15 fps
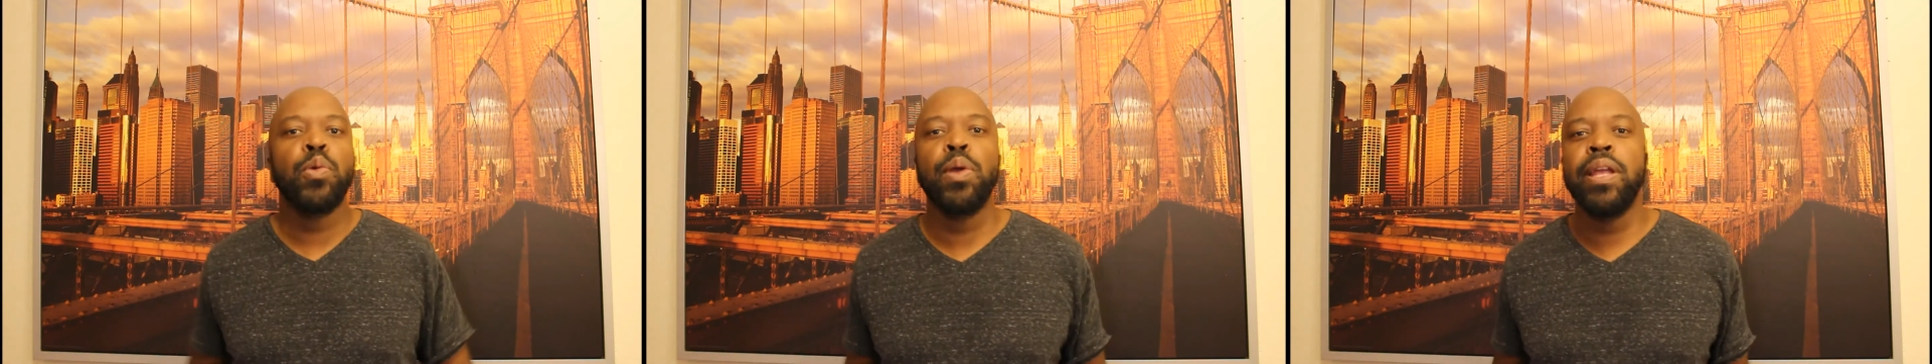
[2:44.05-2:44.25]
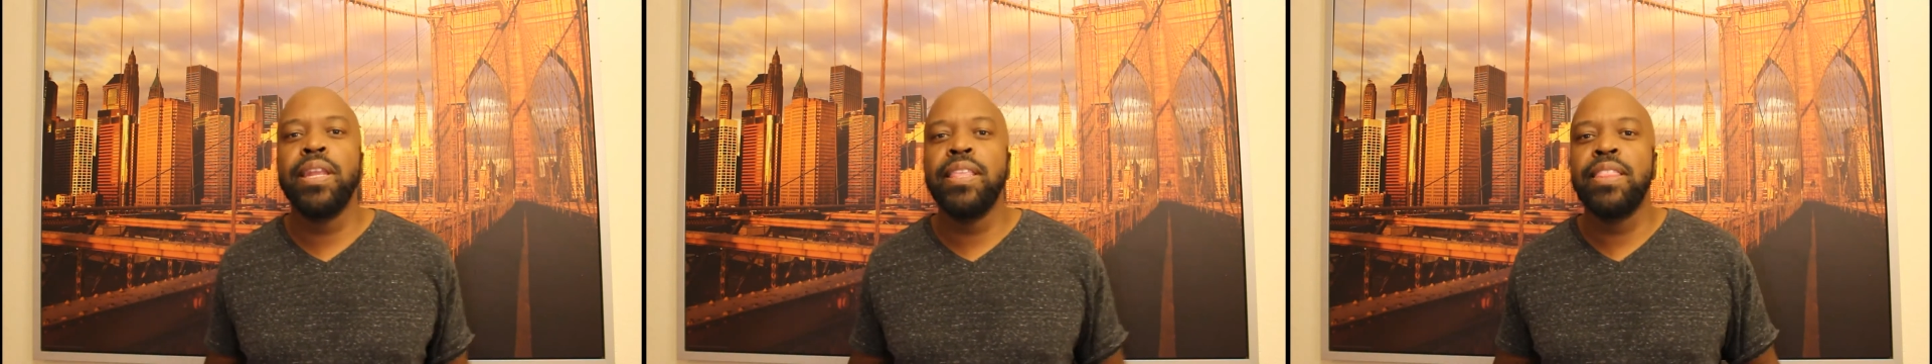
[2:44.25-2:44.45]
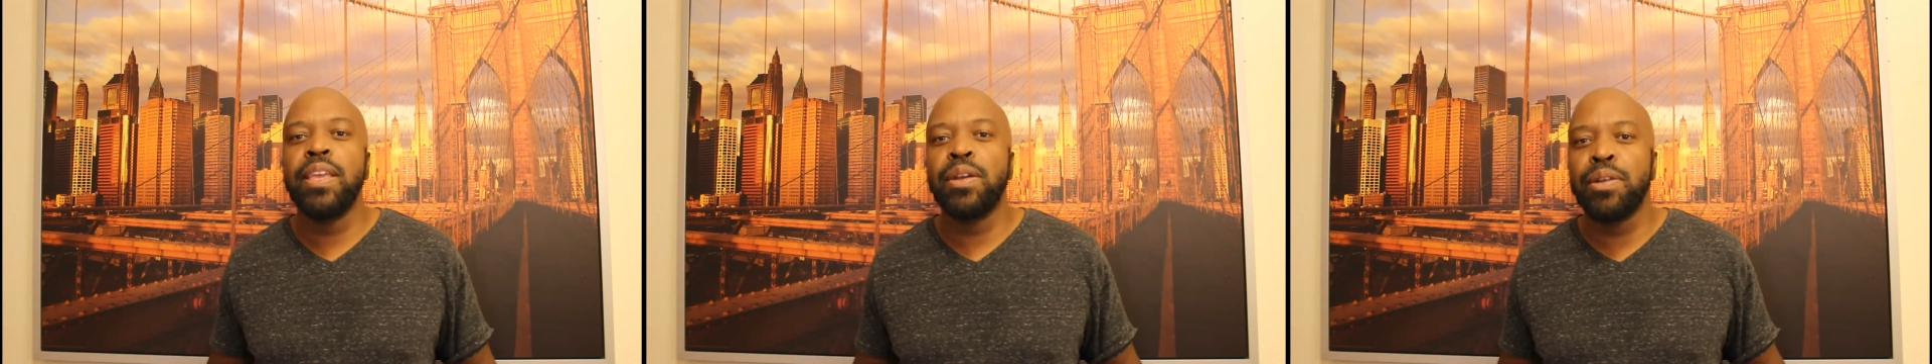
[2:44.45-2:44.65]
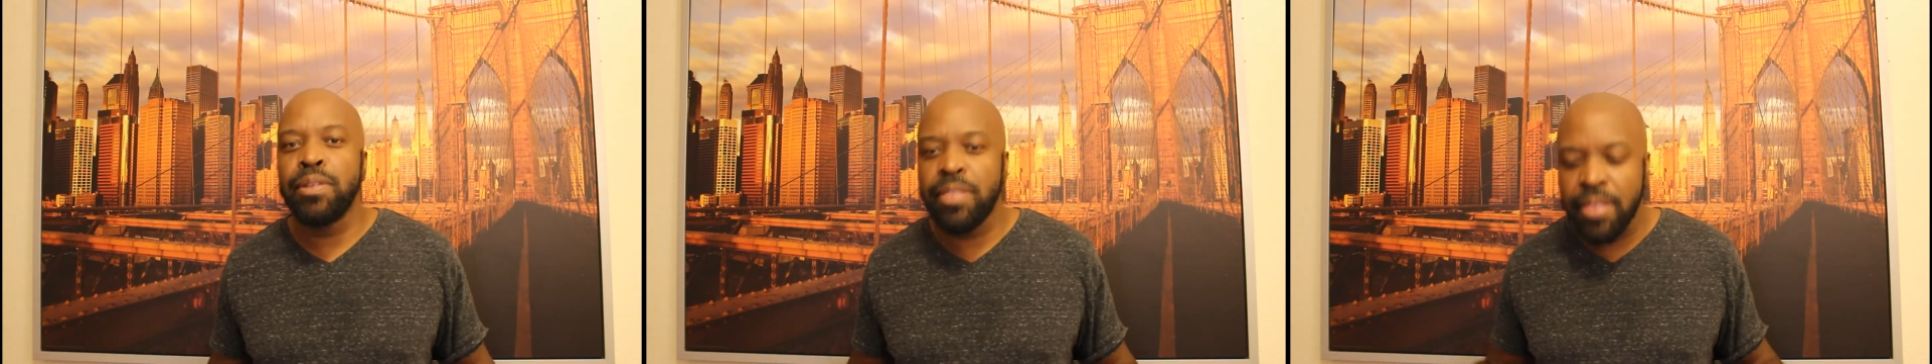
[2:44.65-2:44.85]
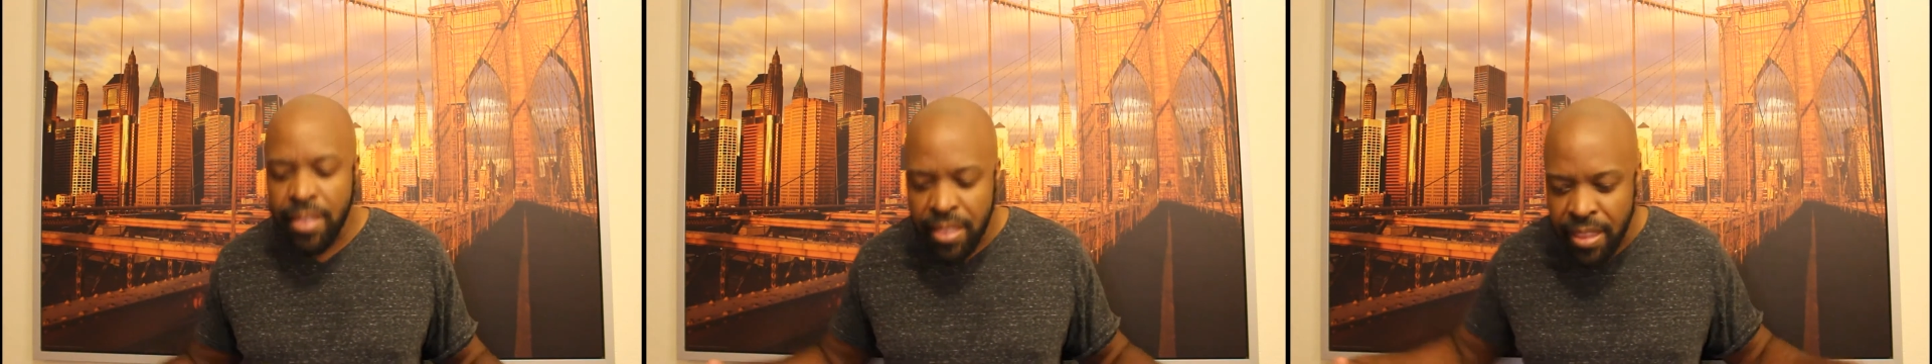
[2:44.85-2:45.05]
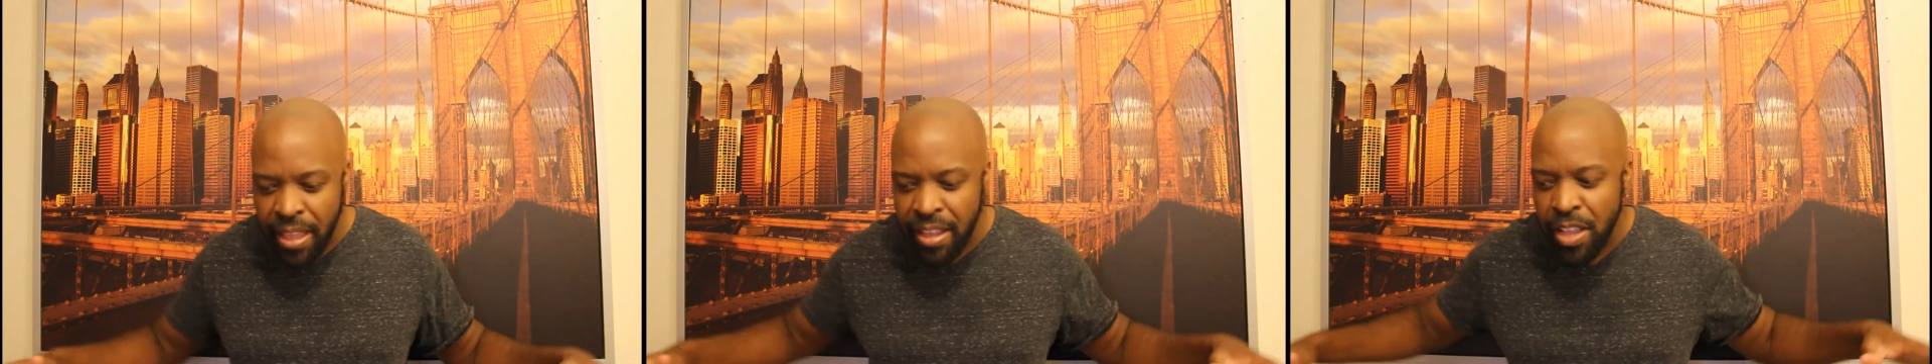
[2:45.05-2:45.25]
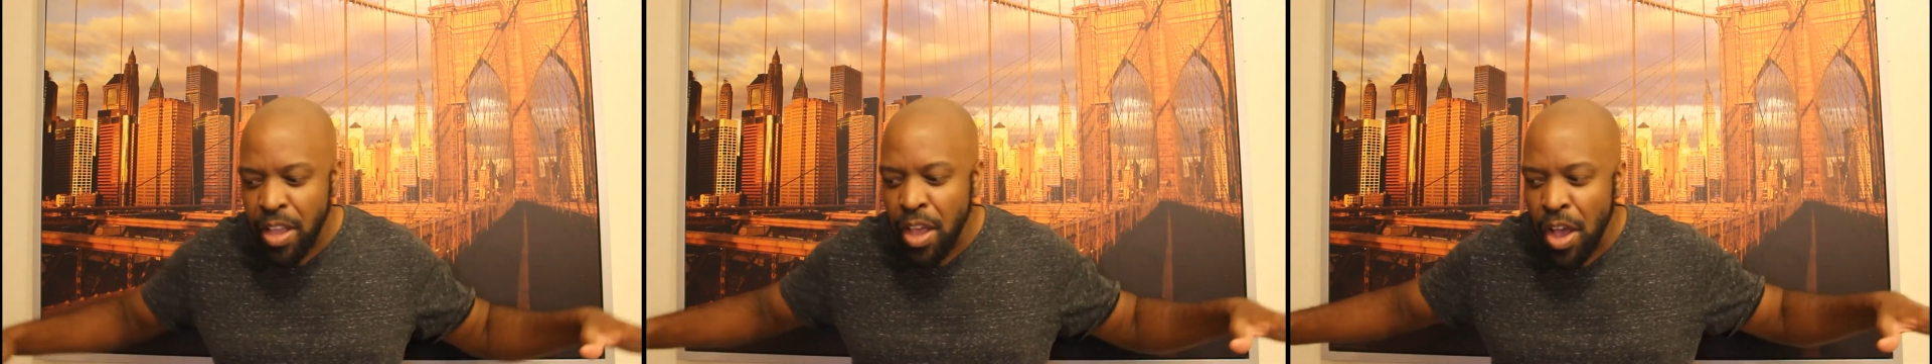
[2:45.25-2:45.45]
creating the earth and like